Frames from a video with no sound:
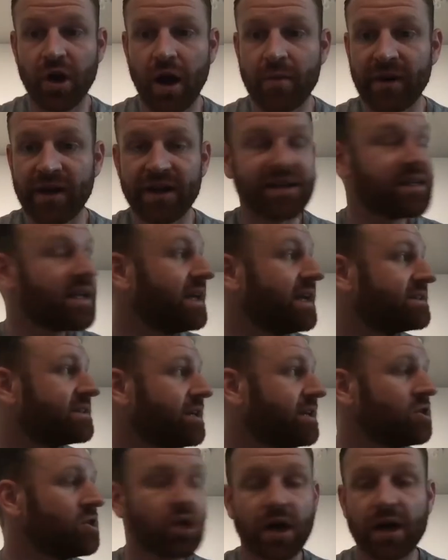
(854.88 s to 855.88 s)
It's
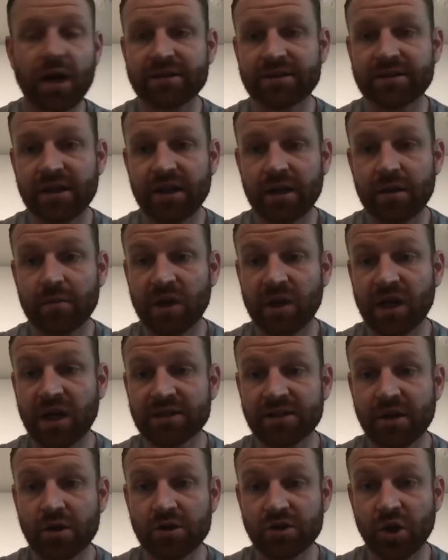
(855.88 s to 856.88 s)
interesting
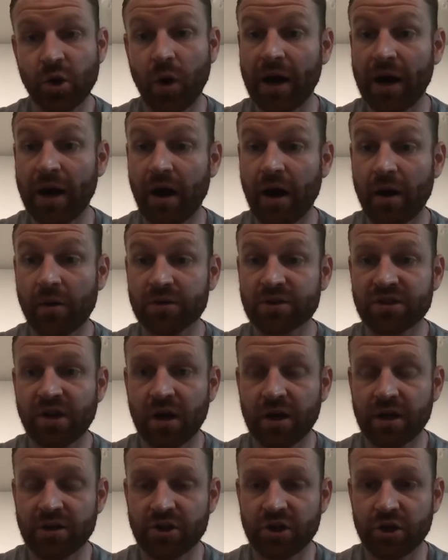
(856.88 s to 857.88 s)
because, I was
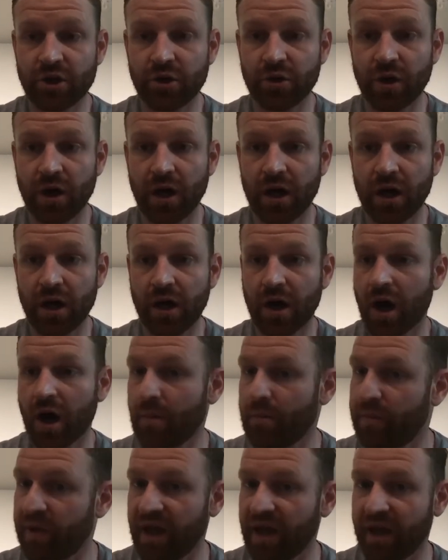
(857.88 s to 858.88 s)
talking to
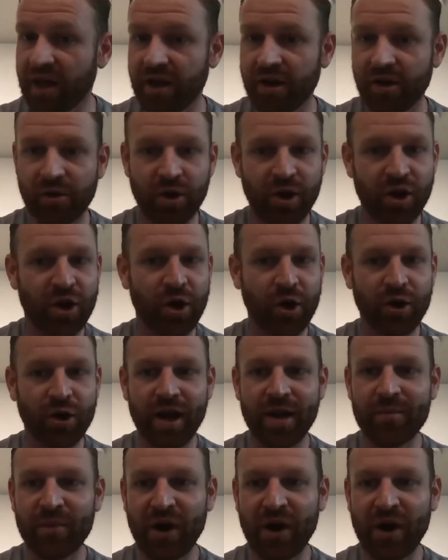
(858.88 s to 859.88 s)
a big,
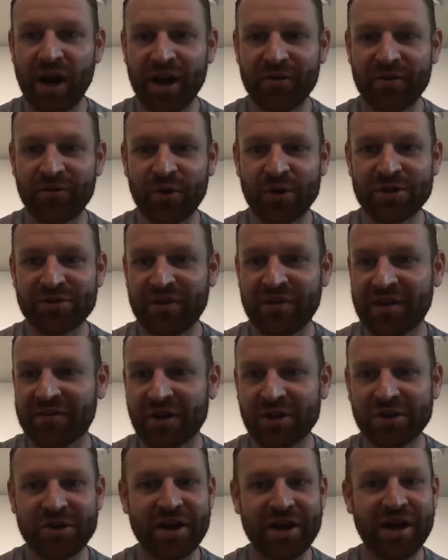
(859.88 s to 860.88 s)
name brand, Fortune
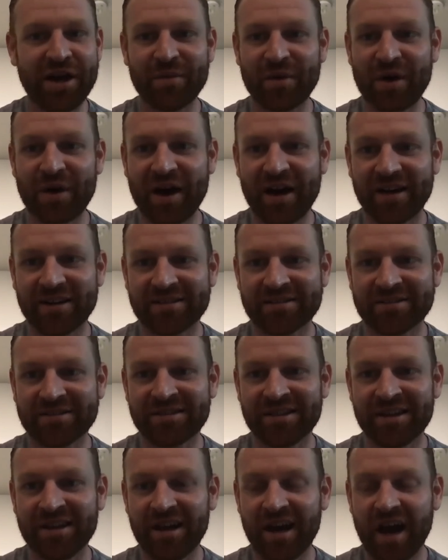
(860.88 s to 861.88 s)
500 enterprise
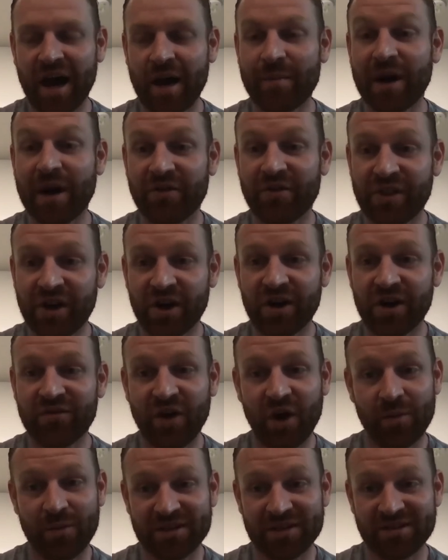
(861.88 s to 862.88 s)
about their
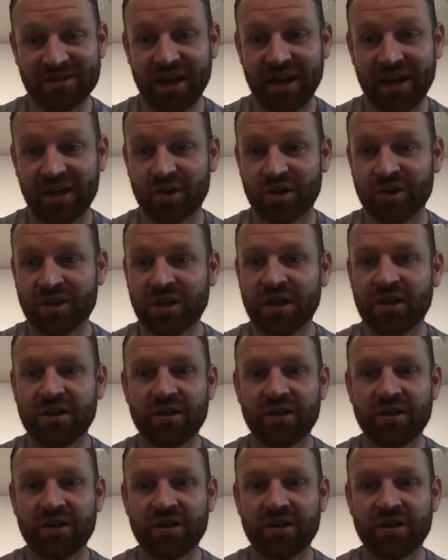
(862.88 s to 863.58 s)
development cycle.